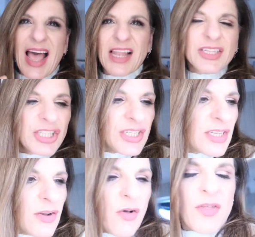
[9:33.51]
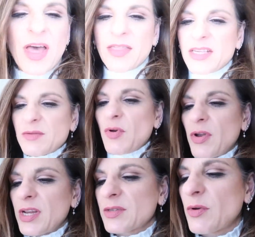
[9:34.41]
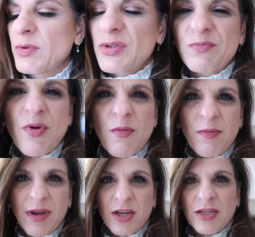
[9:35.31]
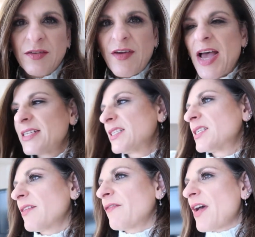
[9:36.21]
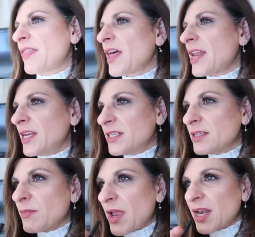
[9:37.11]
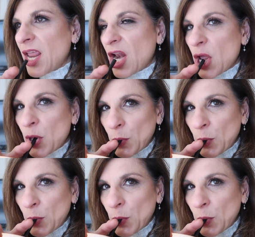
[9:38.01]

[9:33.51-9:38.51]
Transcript: allergies and all that this morning as well, which probably could have added to the fact that I needed my inhaler.